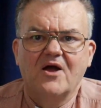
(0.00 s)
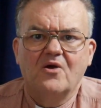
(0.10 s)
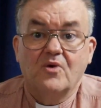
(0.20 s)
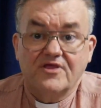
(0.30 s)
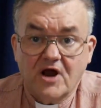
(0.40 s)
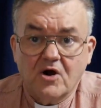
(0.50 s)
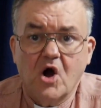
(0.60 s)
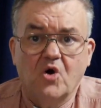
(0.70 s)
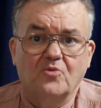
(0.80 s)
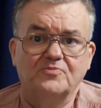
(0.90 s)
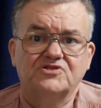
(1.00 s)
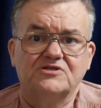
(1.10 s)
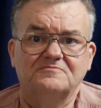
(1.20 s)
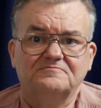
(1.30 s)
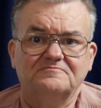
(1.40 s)
with our hopes,
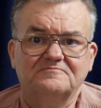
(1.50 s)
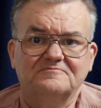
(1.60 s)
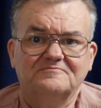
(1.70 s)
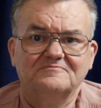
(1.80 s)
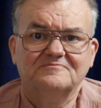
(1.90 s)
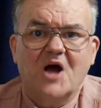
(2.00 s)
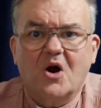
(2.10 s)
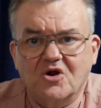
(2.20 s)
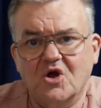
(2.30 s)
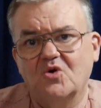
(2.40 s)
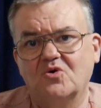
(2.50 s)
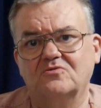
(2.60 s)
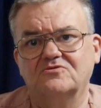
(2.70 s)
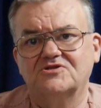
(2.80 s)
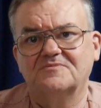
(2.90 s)
our
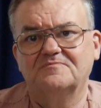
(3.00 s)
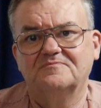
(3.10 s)
goals,